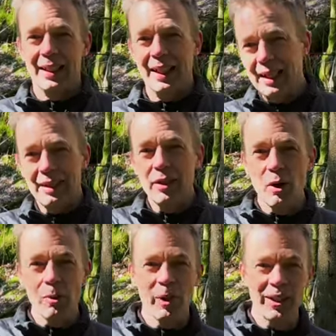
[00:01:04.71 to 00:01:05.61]
In the
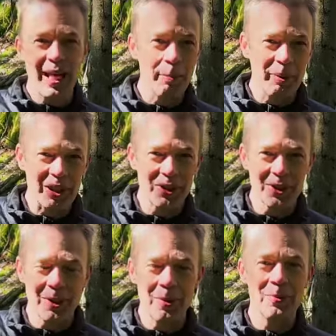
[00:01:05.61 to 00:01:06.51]
Nomad camping
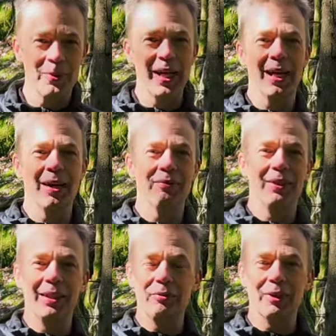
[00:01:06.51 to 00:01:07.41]
system, we have
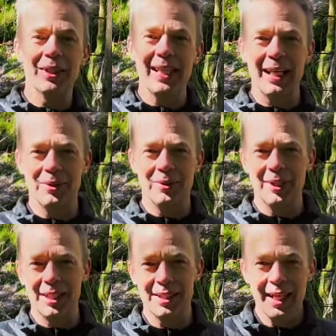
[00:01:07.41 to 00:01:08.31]
the different
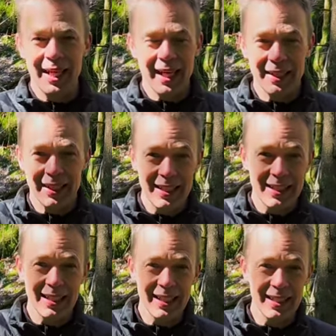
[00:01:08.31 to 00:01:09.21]
categories, and
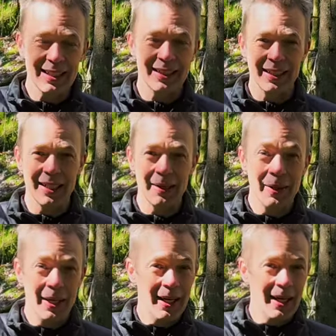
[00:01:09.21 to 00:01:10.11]
this is the
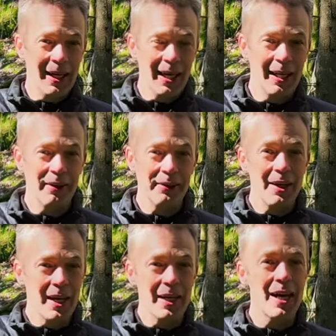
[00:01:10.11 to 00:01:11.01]
health
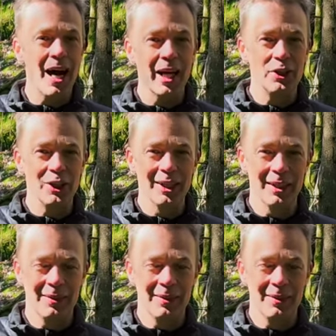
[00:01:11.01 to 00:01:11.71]
and hygiene.